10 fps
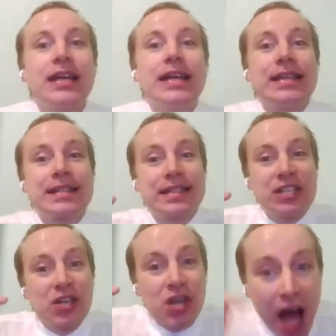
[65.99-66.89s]
is
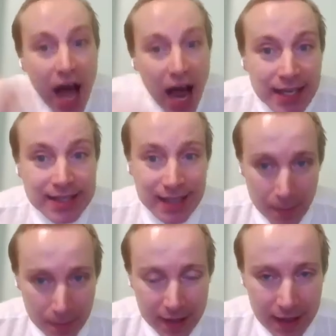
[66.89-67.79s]
not
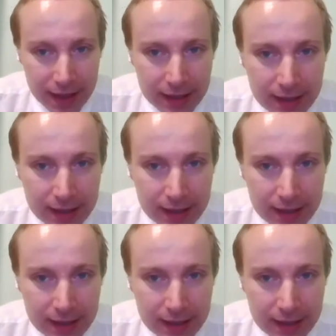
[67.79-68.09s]
something,